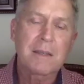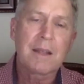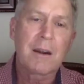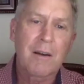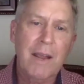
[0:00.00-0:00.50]

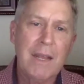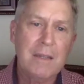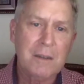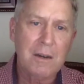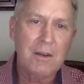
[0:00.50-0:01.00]
that our
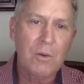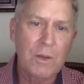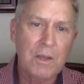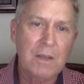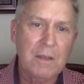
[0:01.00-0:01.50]
hands aren't going
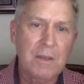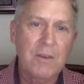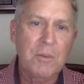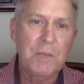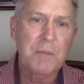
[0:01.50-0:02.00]
to
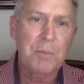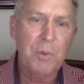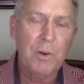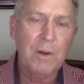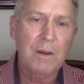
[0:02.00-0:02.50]
continue to be
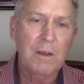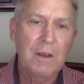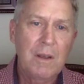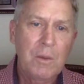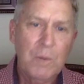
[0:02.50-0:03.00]
important.
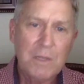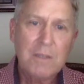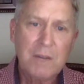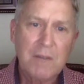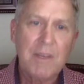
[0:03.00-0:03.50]
We
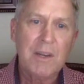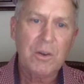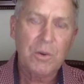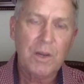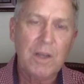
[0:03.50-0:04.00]
still have a
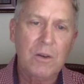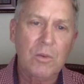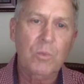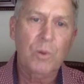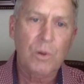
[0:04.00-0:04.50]

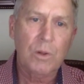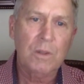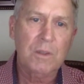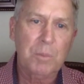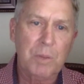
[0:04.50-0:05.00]
critical
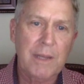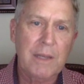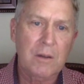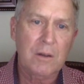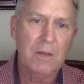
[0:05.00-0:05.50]
role to play
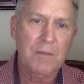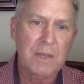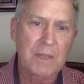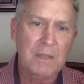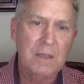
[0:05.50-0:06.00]
in all of
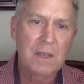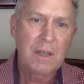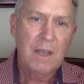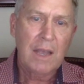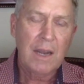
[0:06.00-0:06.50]
this.
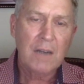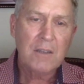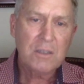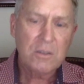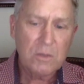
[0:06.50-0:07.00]
And our
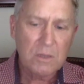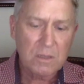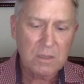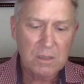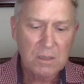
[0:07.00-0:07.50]

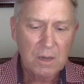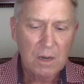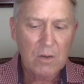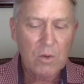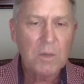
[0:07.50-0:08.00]
students
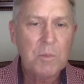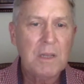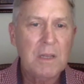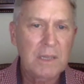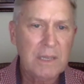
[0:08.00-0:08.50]
are going to be
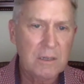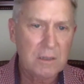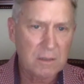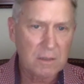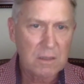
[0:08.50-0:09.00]
the
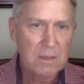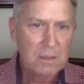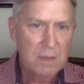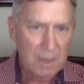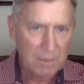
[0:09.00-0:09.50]
leaders
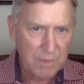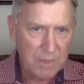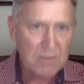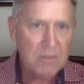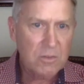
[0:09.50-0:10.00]
of
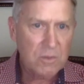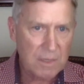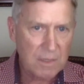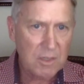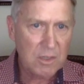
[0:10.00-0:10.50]
this
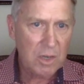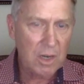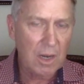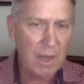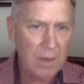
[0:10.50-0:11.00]
transition.
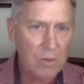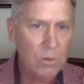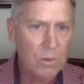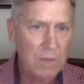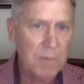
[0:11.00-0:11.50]
And I
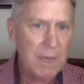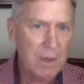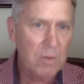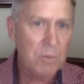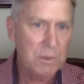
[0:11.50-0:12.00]
hold them
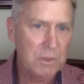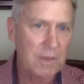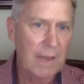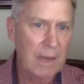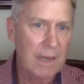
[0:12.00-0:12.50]
accountable to
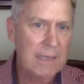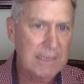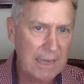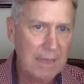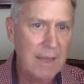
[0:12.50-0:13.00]
that. And I
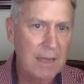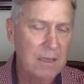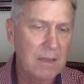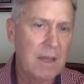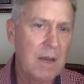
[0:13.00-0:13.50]
say that
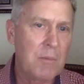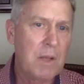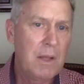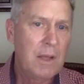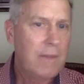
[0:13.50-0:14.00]
to them.
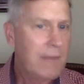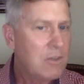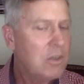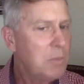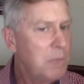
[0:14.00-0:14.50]
And that
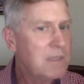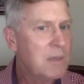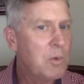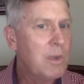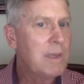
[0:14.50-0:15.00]
should be
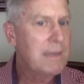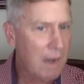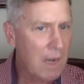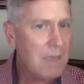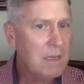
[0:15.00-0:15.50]
somewhat
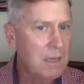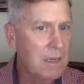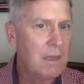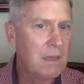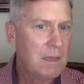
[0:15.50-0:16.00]

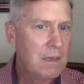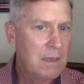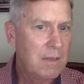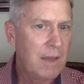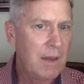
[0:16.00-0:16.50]
daunting
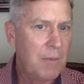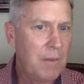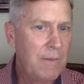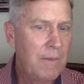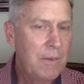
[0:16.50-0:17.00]
to them.
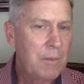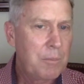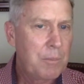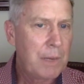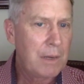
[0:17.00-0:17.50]

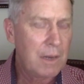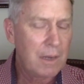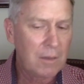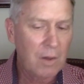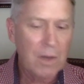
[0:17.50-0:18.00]
But in
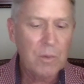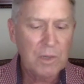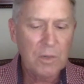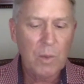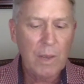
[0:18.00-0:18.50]
a long
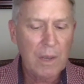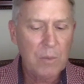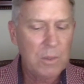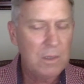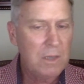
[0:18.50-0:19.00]
winded way, I
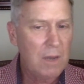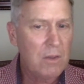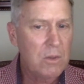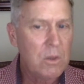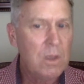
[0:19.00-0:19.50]
would tell you